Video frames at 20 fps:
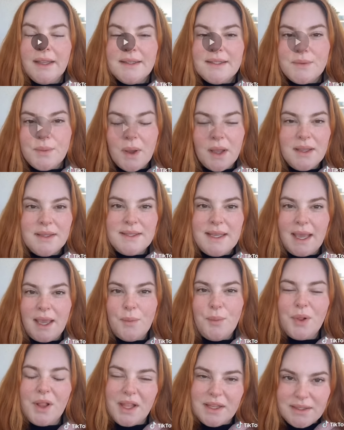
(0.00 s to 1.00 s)
was a
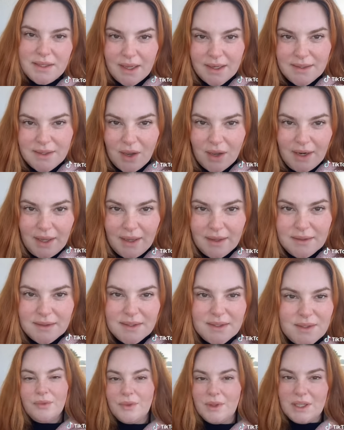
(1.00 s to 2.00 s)
plus size
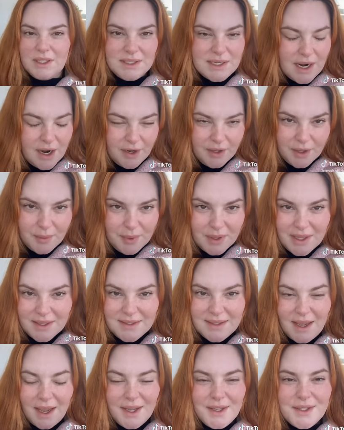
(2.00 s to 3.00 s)
audience, entirely plus
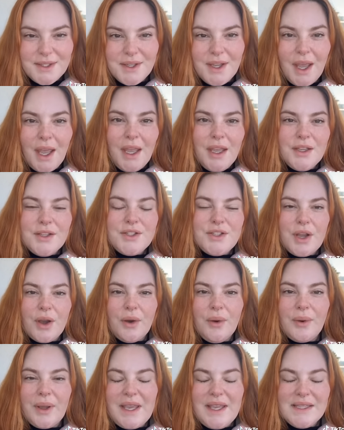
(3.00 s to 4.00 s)
size.
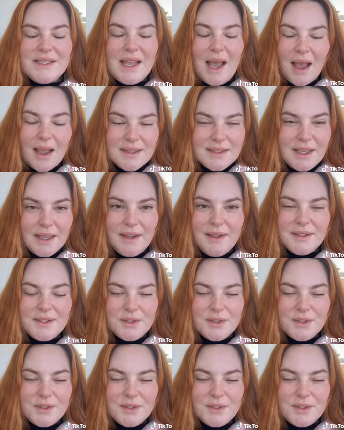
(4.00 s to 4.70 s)
So he's asking his